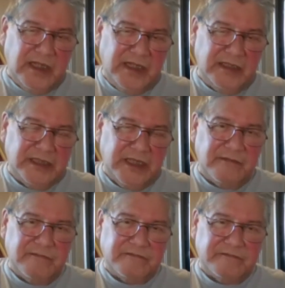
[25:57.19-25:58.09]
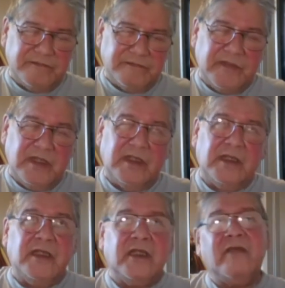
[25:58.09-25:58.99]
And he said,
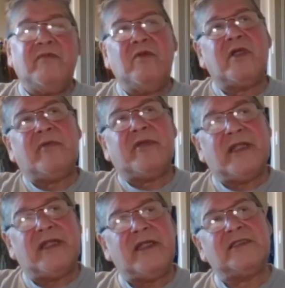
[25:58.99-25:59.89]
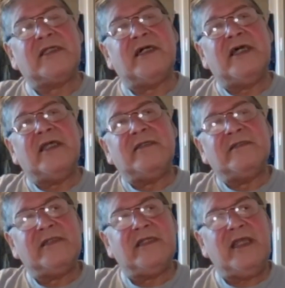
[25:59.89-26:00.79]
if you look up at that night sky,
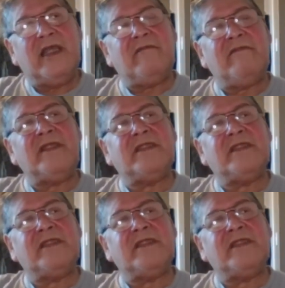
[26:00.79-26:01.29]
every